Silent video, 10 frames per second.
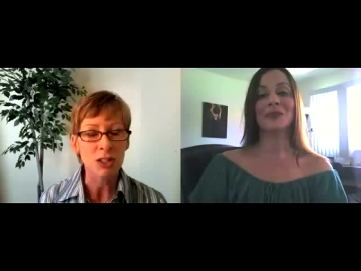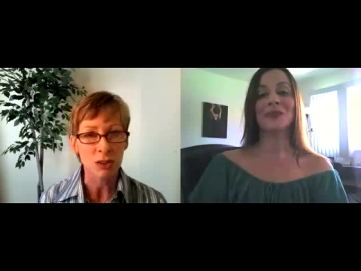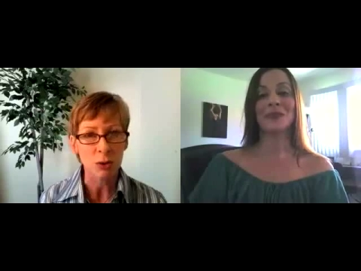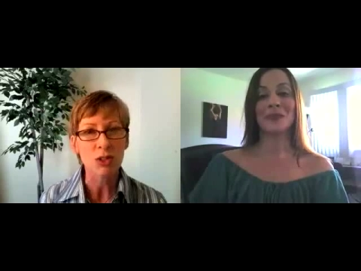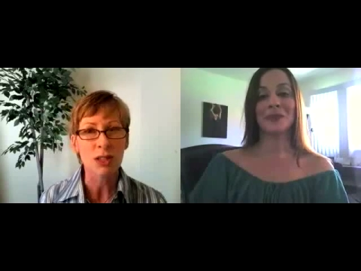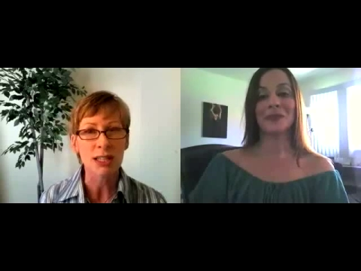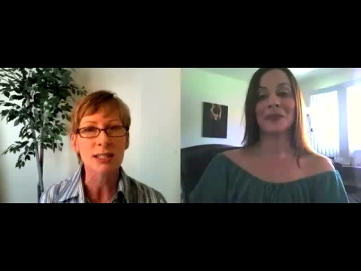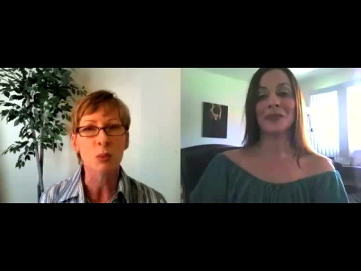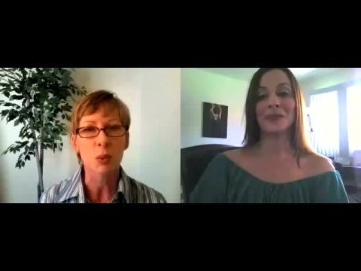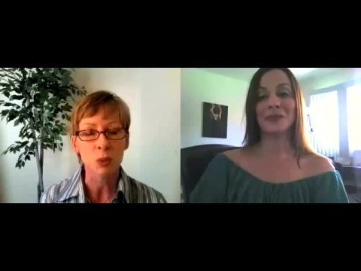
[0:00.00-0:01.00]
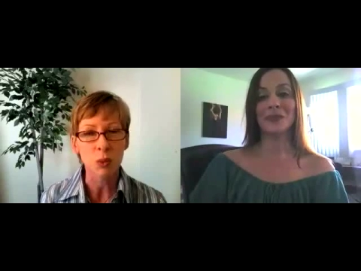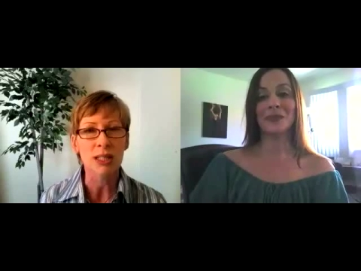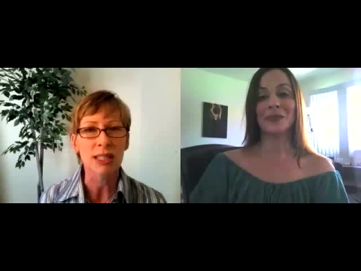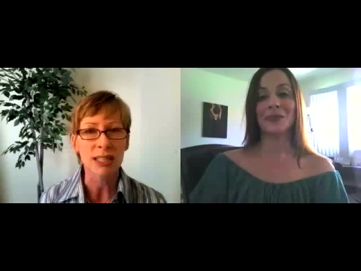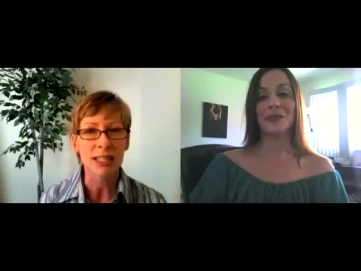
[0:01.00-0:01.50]
Speaker 1: Are those the things that we
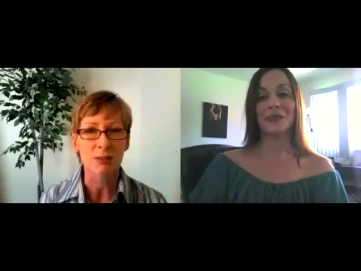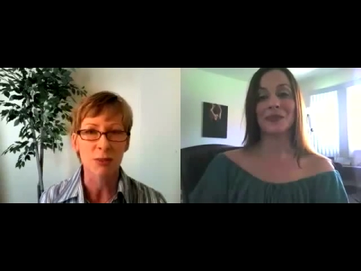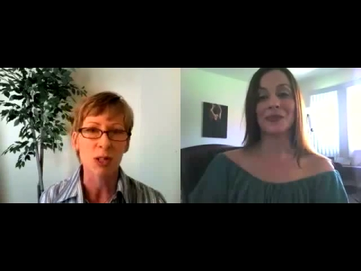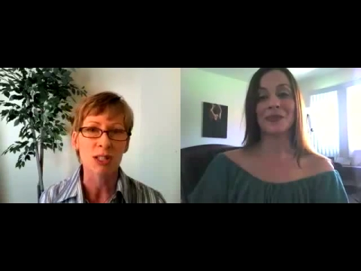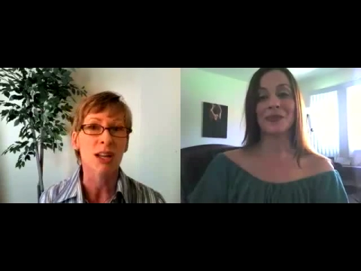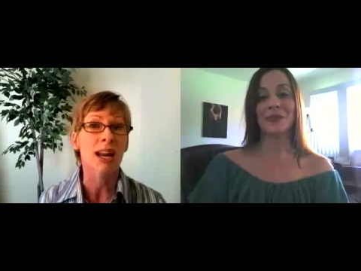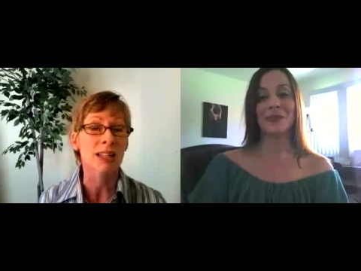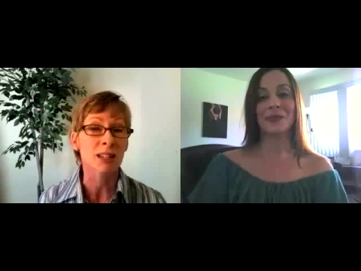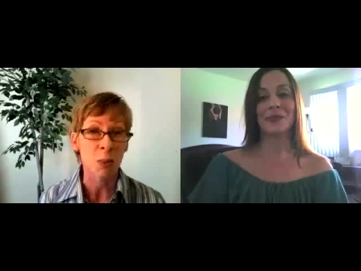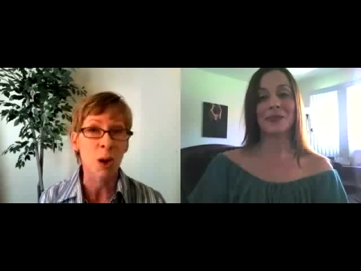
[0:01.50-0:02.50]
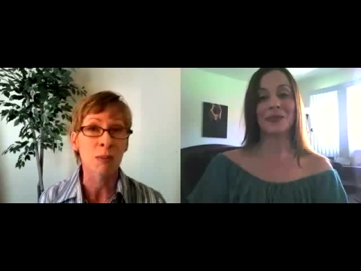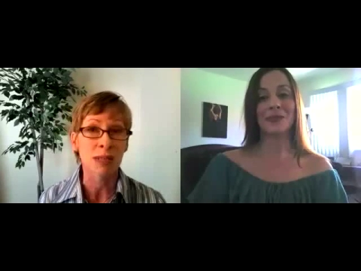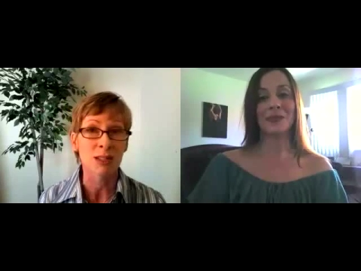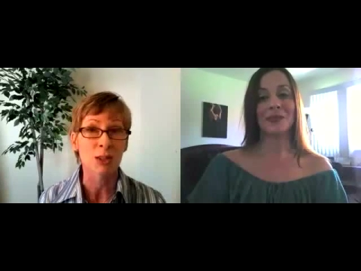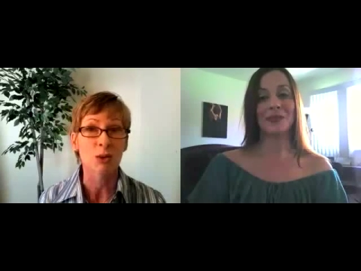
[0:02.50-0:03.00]
really need to focus on as small
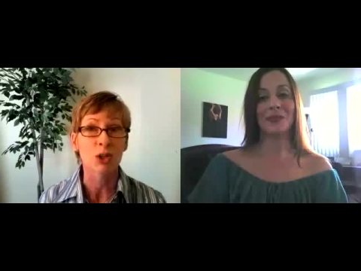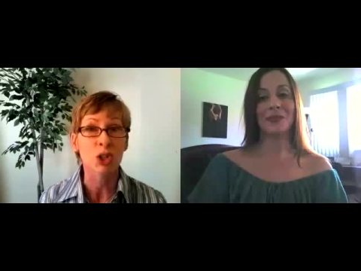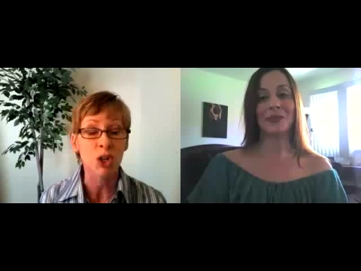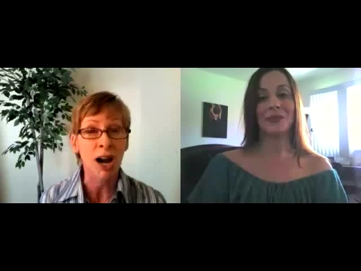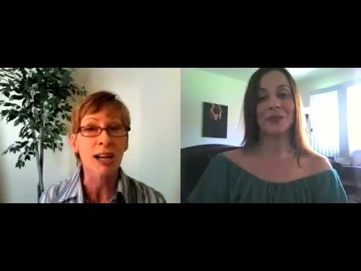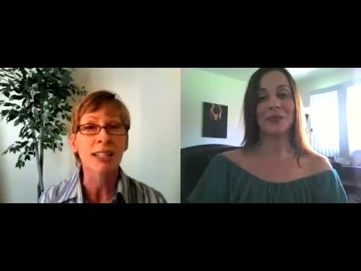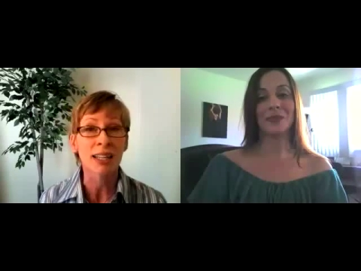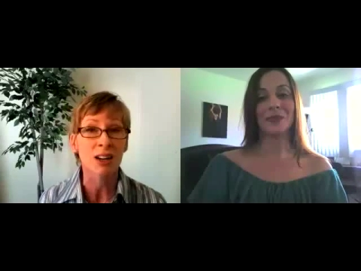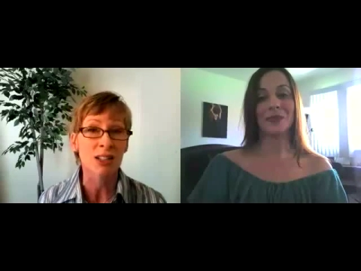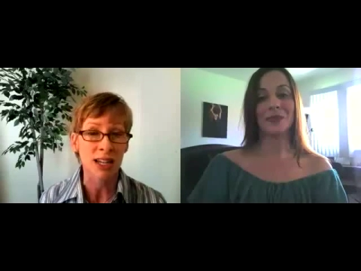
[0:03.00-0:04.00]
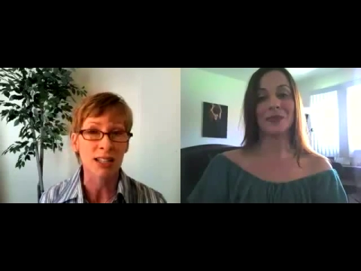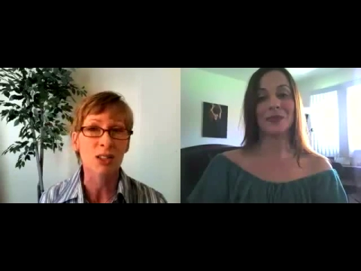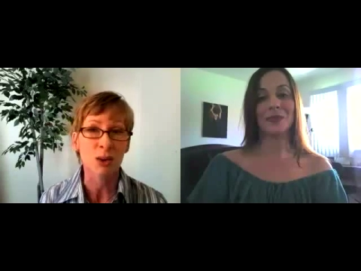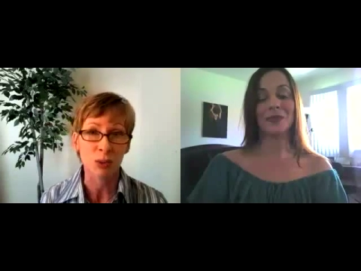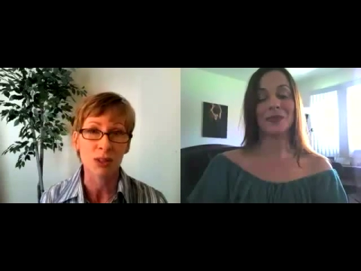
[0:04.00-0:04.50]
business owners trying to get our sites
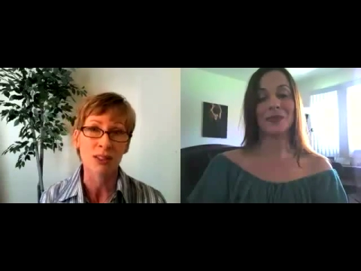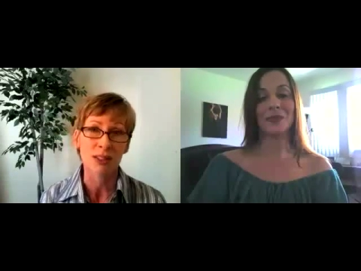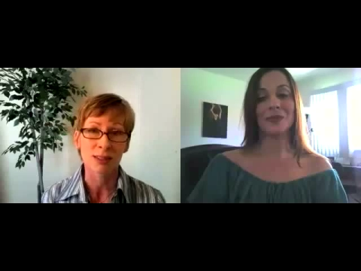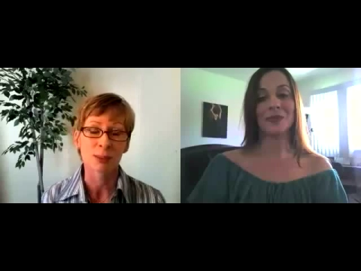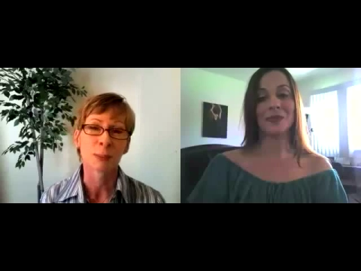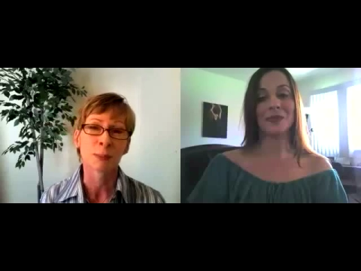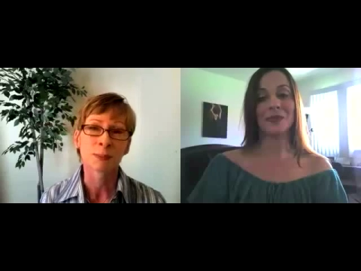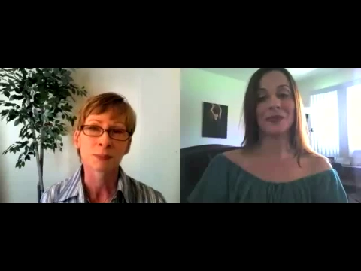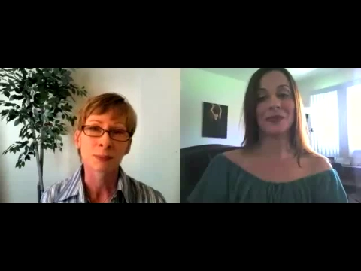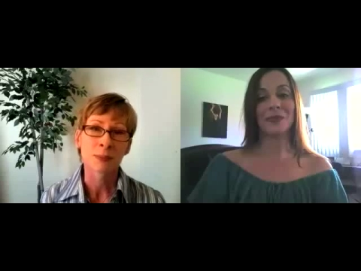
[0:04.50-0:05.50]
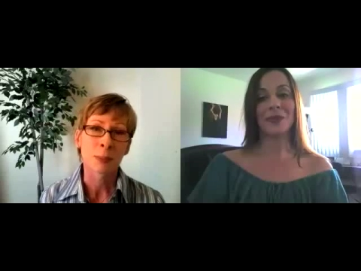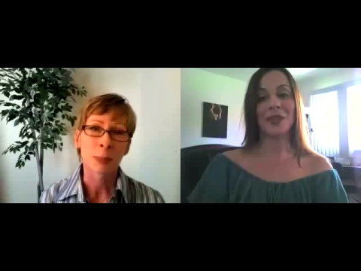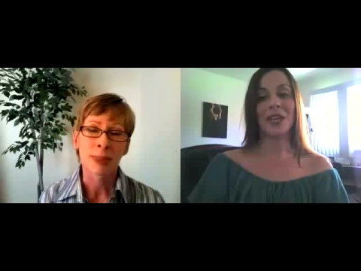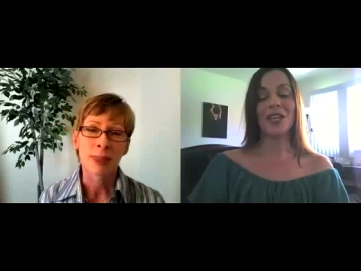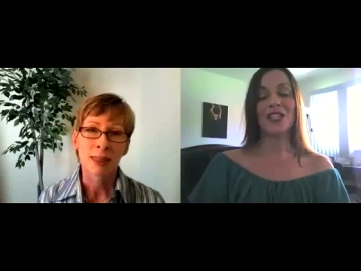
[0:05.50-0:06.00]
noticed?
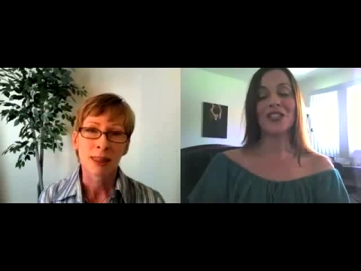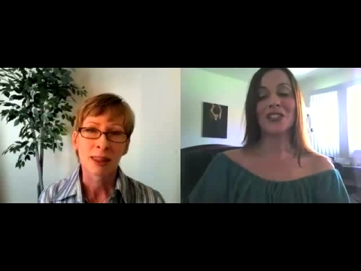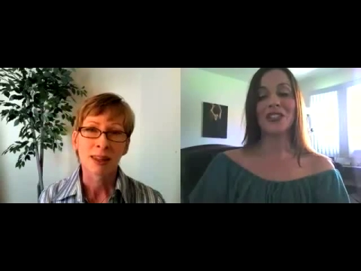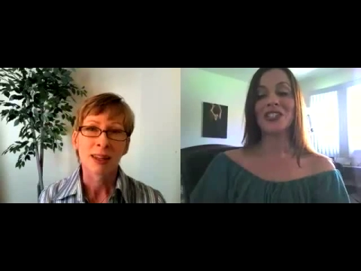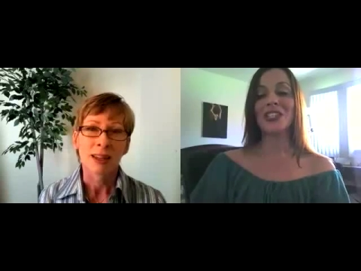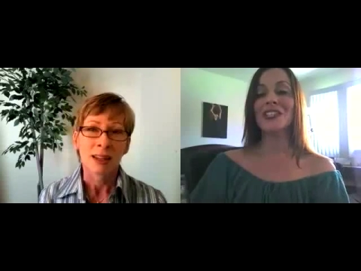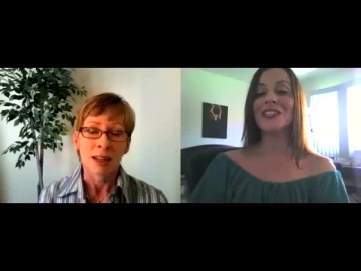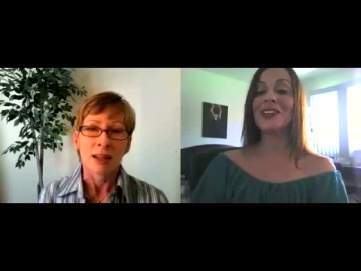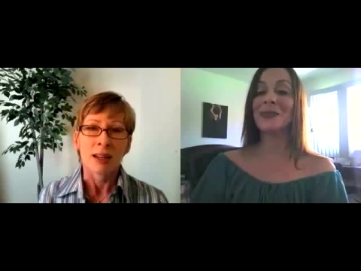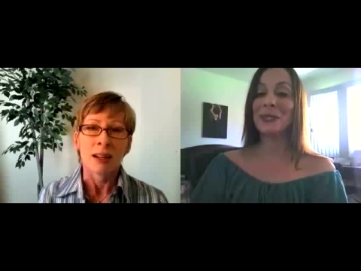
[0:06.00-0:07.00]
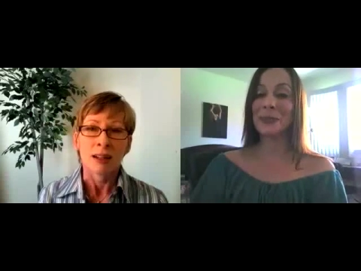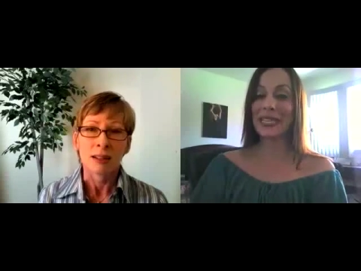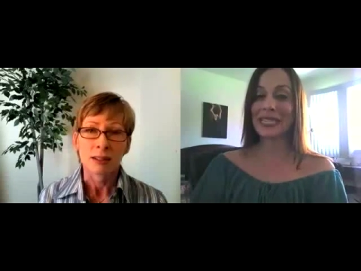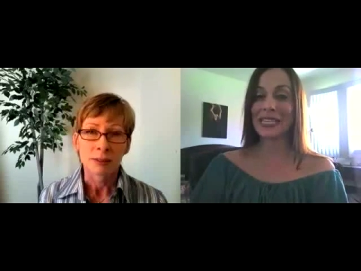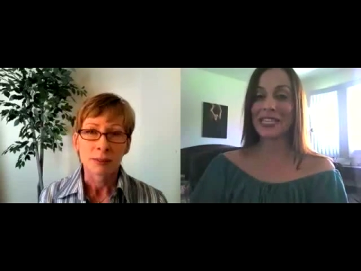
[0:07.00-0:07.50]
Speaker 2: Search engine
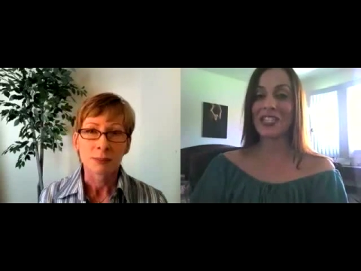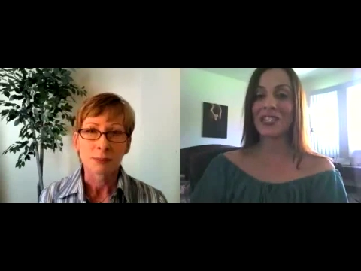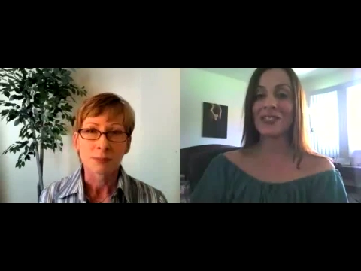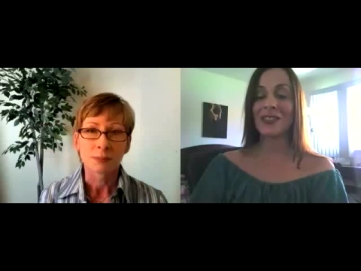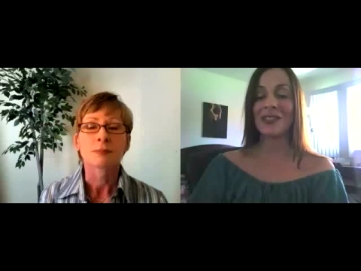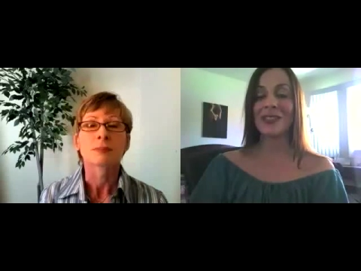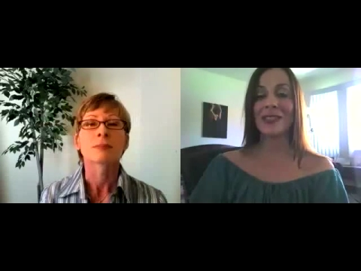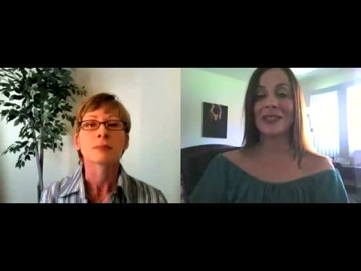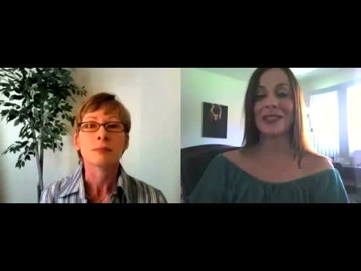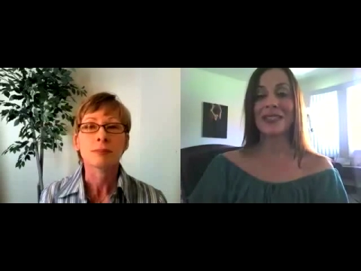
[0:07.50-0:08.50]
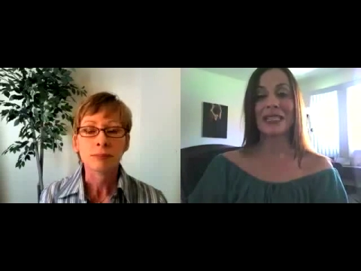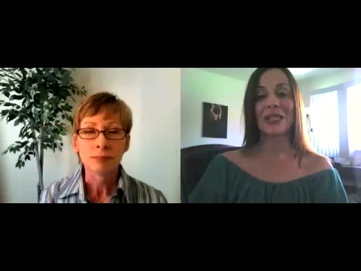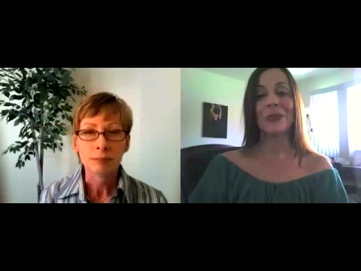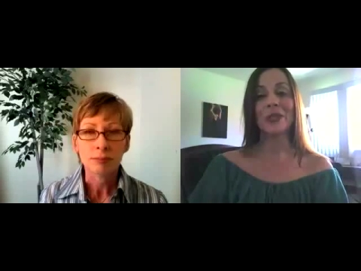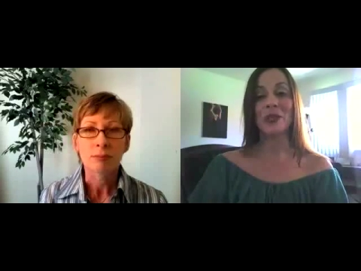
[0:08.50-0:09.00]
optimization is the
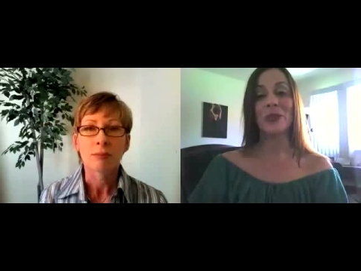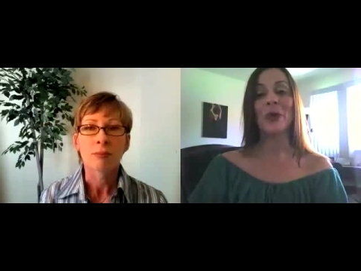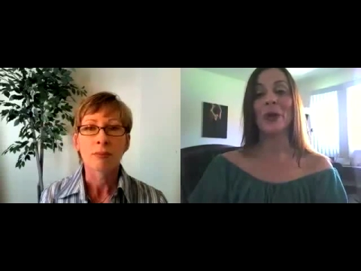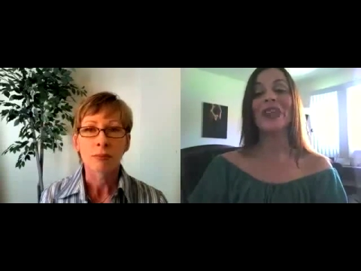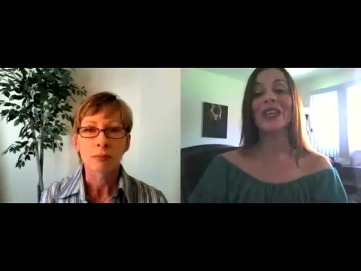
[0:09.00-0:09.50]
single most important